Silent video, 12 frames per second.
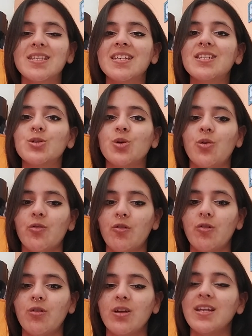It's
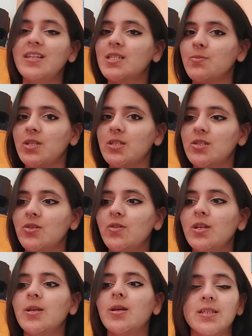horror, it's
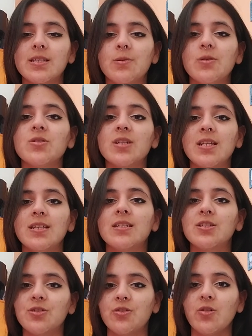mystery. It's about telling the
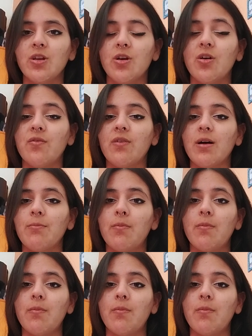story of a